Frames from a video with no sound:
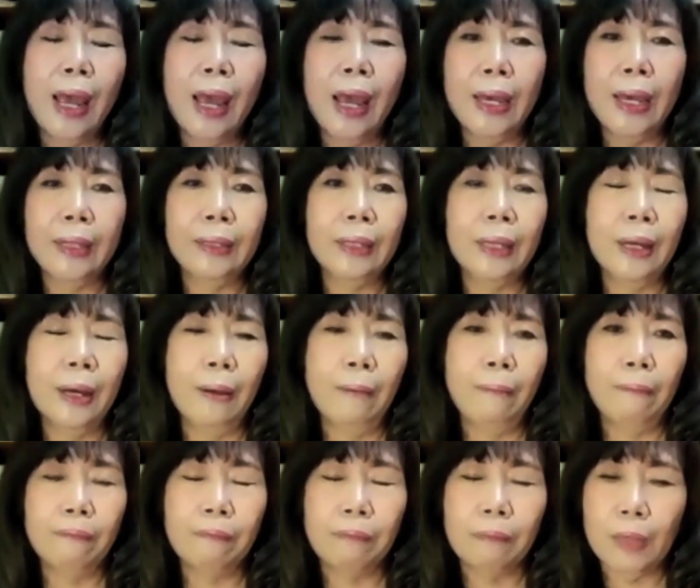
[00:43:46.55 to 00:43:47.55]

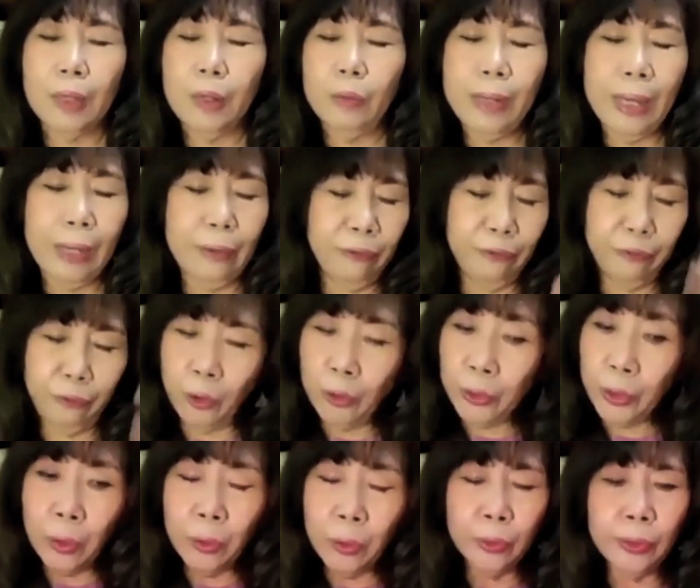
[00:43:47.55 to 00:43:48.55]
And we have
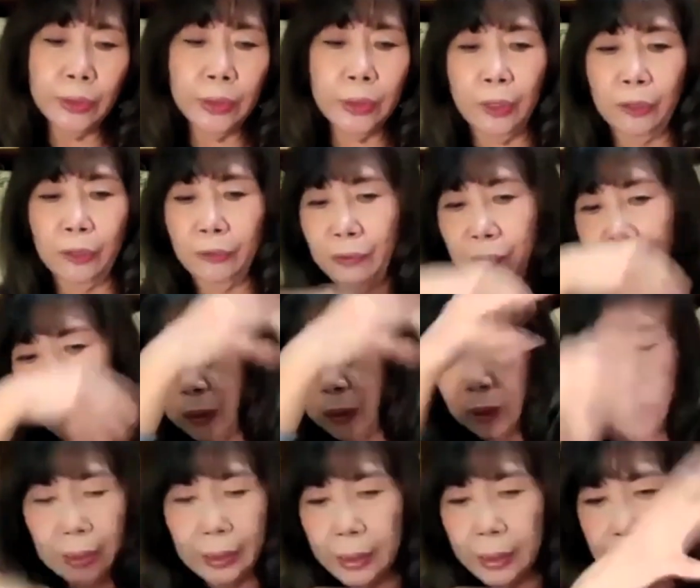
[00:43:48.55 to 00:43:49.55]
photos of
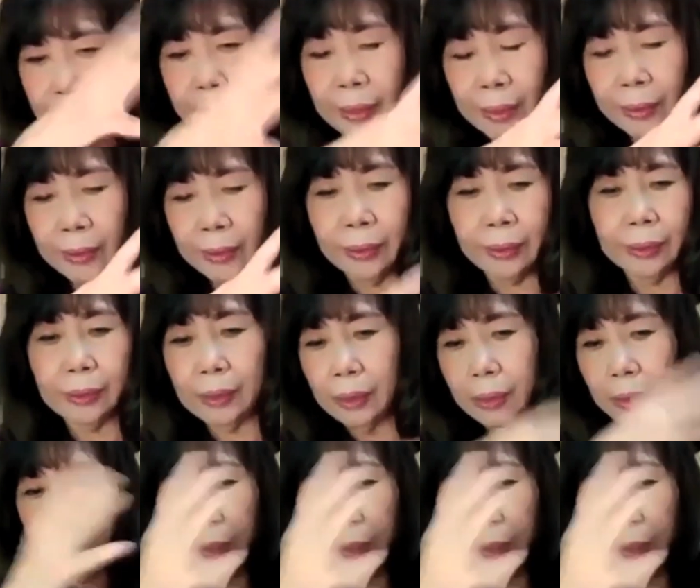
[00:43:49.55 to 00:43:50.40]
ETs,